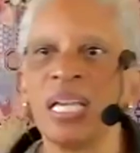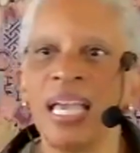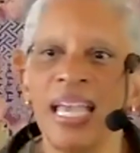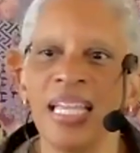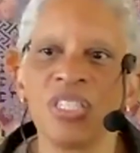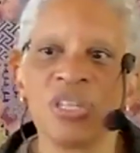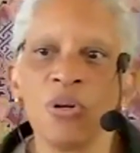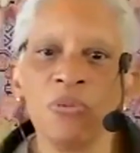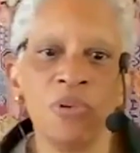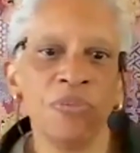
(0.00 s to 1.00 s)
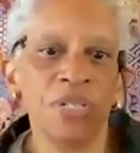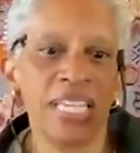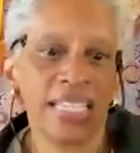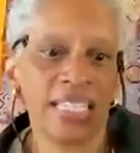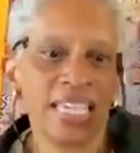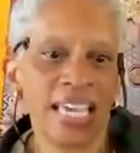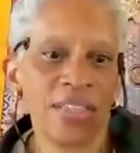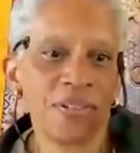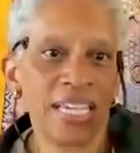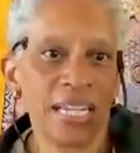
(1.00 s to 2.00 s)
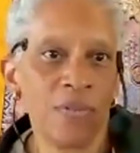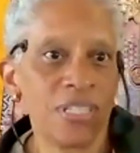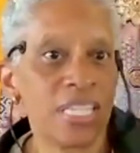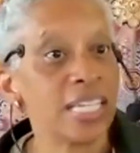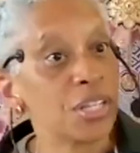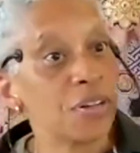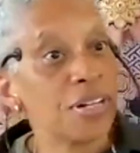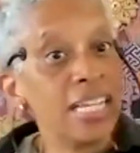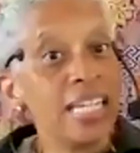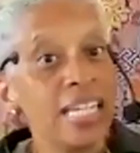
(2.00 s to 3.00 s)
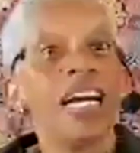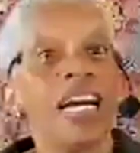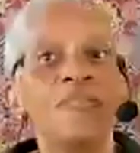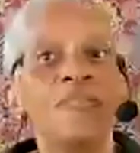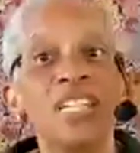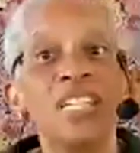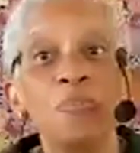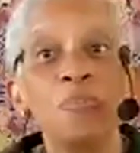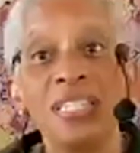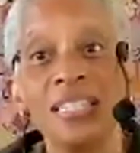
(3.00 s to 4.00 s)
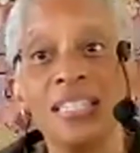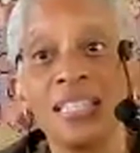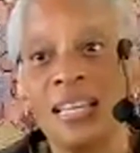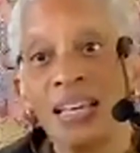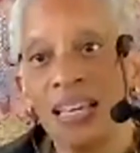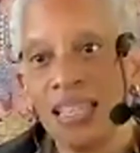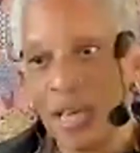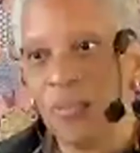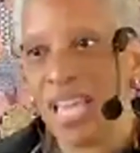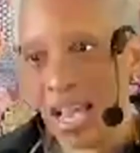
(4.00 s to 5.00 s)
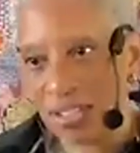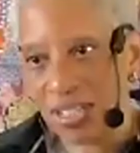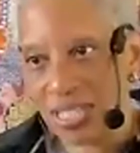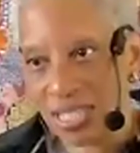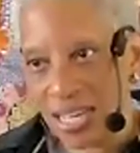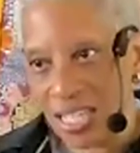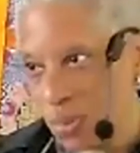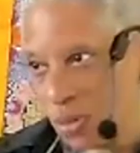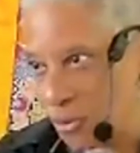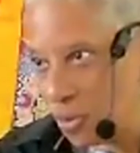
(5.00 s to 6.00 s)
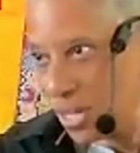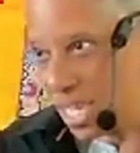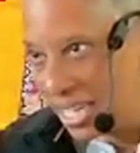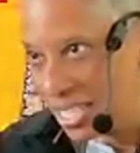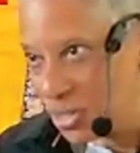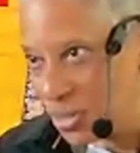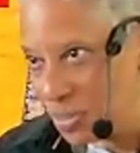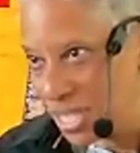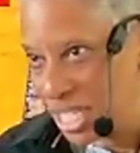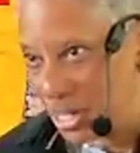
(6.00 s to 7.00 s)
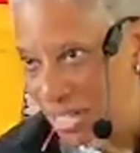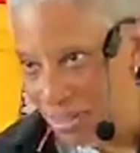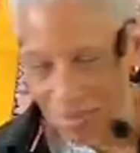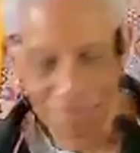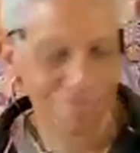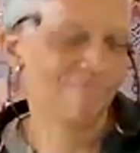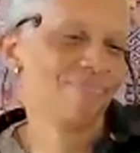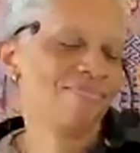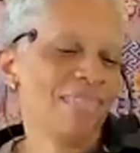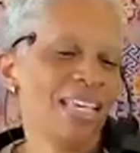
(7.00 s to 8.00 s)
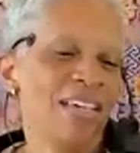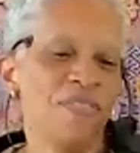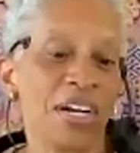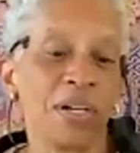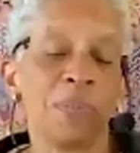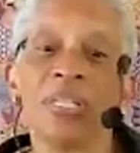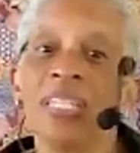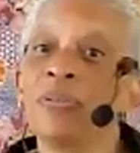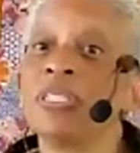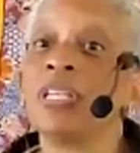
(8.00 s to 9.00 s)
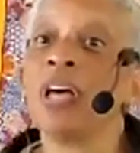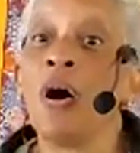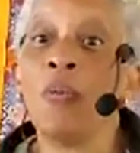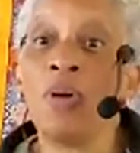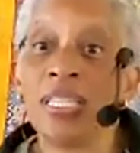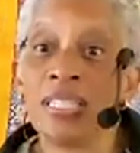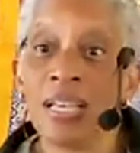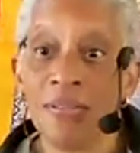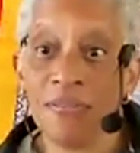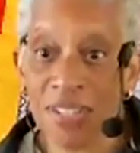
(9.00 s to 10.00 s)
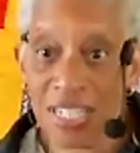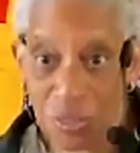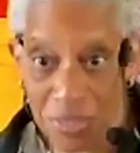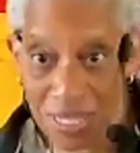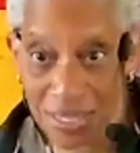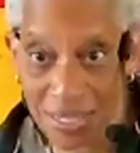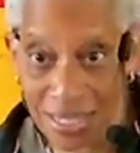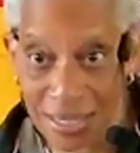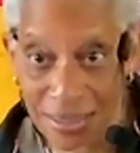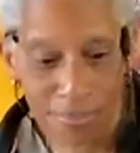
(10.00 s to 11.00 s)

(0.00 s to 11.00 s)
And so when we'd get together again, I would say, is there any unfinished business that we have to discuss before we get into the material? Invariably, there was always unfinished business.